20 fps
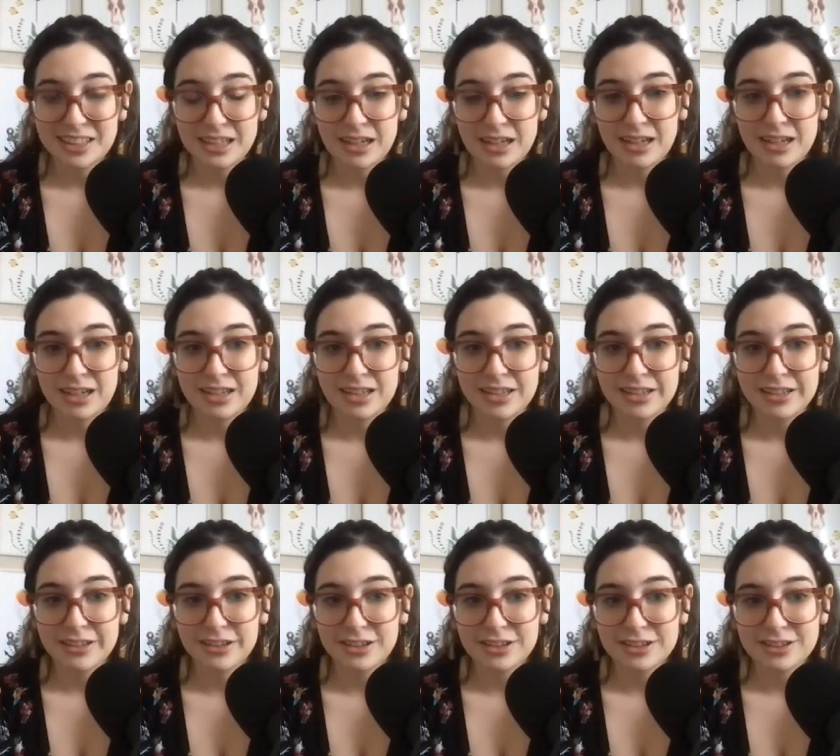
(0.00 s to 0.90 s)
uh,
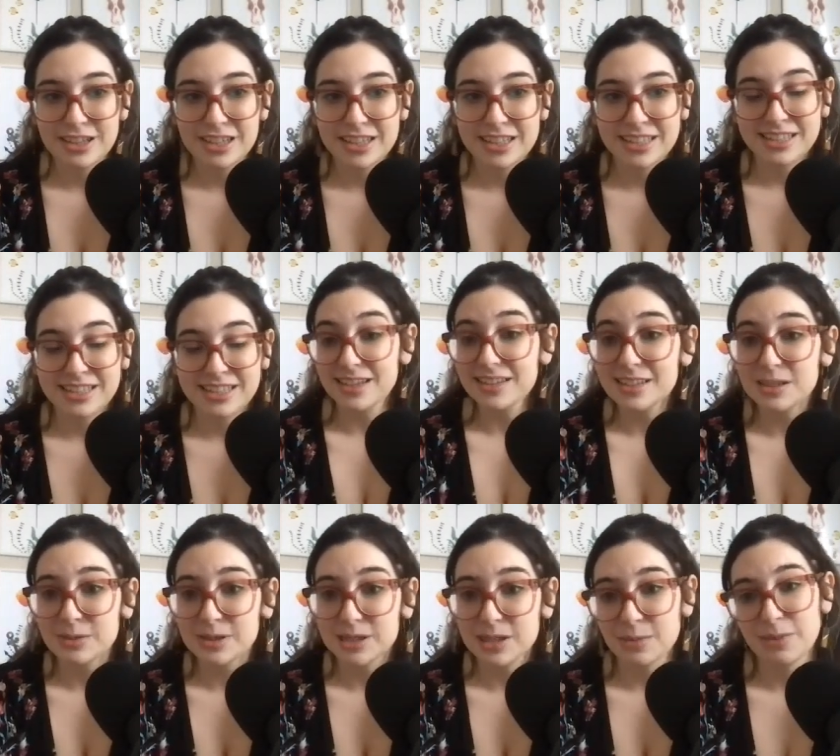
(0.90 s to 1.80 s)
you're not trying to sell
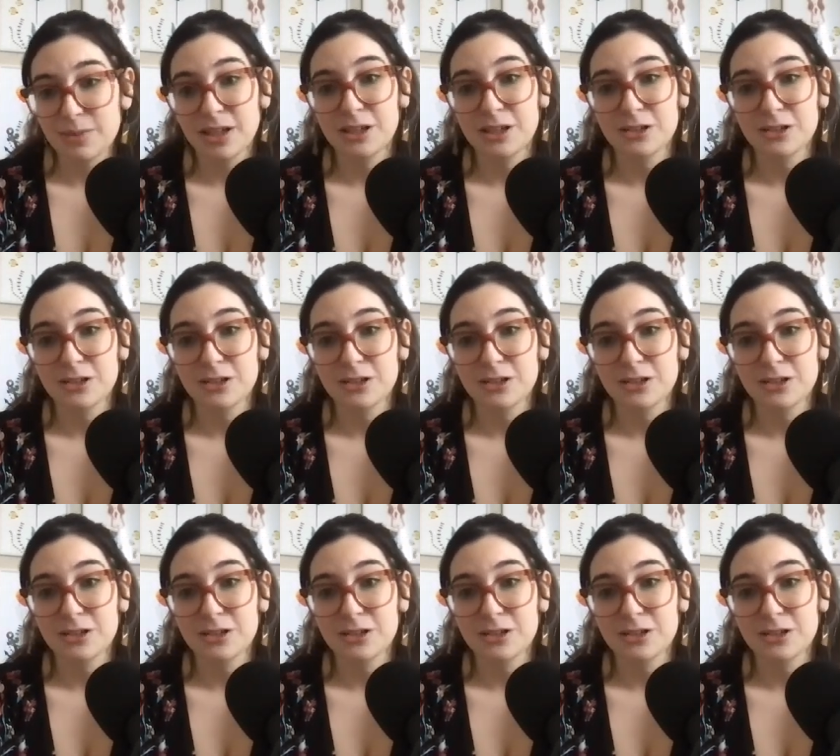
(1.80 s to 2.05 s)
someone something,